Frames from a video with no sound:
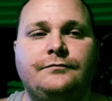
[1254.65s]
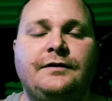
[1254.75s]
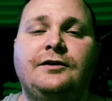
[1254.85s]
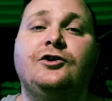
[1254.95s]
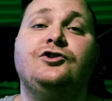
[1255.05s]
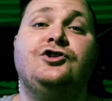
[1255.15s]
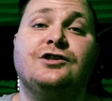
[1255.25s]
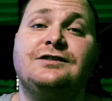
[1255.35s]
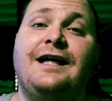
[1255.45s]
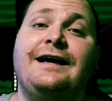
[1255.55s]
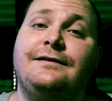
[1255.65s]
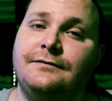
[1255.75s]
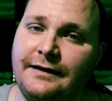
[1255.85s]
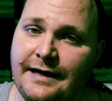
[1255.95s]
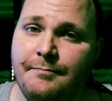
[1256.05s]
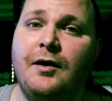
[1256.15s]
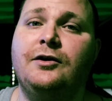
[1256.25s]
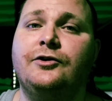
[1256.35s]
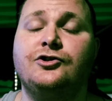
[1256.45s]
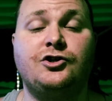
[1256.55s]
It looked just like Lake
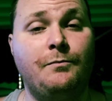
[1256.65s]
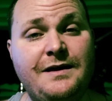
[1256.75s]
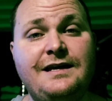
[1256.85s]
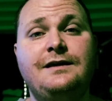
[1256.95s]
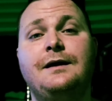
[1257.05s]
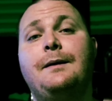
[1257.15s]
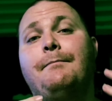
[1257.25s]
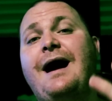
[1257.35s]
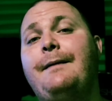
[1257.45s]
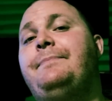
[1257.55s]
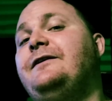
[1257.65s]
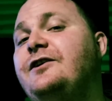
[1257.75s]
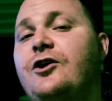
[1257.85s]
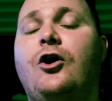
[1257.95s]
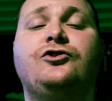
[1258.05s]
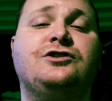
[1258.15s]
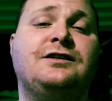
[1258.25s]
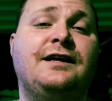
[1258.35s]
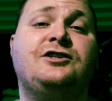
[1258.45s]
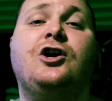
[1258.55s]
Butler. So me, my opinion, all just
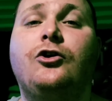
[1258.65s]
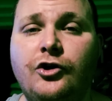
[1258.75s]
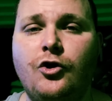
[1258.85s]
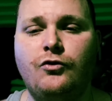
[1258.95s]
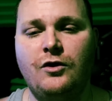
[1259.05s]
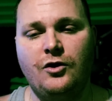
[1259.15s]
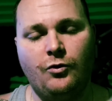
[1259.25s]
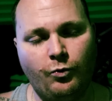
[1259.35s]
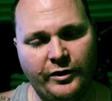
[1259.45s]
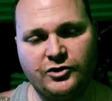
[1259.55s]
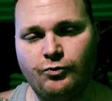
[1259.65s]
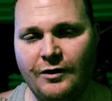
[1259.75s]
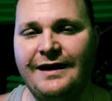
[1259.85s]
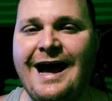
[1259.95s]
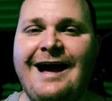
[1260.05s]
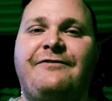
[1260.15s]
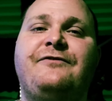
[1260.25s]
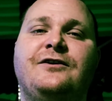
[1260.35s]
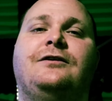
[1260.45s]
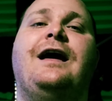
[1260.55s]
to let y'all know which one I
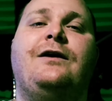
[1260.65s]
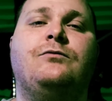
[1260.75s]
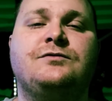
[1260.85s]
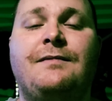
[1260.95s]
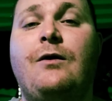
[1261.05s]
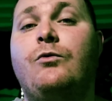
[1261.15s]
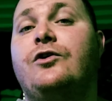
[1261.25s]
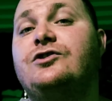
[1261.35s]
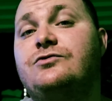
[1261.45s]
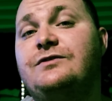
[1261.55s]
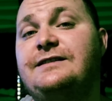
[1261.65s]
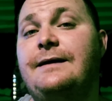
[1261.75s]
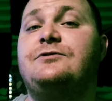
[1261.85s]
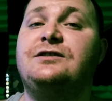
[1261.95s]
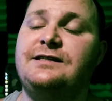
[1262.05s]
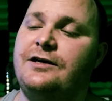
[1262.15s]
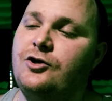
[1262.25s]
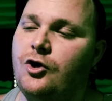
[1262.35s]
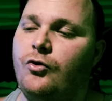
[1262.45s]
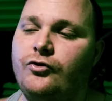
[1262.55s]
feel like was my worst reception
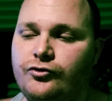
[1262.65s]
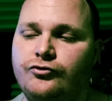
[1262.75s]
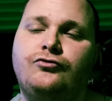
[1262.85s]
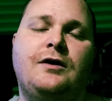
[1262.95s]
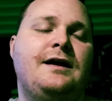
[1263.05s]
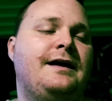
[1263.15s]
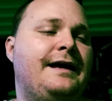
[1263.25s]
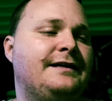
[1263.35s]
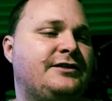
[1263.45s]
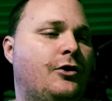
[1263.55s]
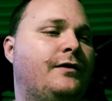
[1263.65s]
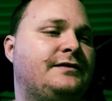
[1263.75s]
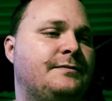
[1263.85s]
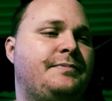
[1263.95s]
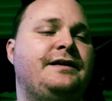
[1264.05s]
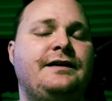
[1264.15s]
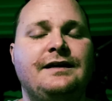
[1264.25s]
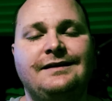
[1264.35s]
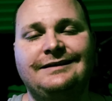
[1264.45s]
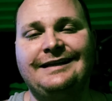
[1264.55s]
center going through is going to be
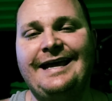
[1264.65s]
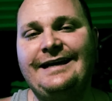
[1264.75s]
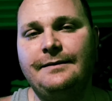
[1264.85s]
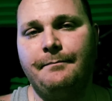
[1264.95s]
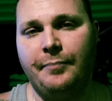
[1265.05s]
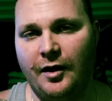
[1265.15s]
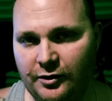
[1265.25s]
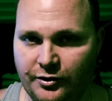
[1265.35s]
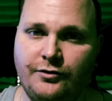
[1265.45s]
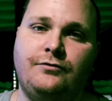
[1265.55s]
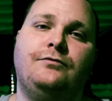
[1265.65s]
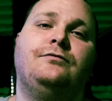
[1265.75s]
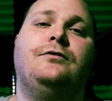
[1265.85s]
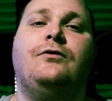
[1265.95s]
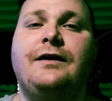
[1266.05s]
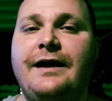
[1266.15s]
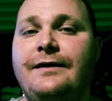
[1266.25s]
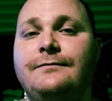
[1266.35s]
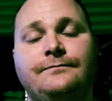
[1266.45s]
Lake Butler, okay?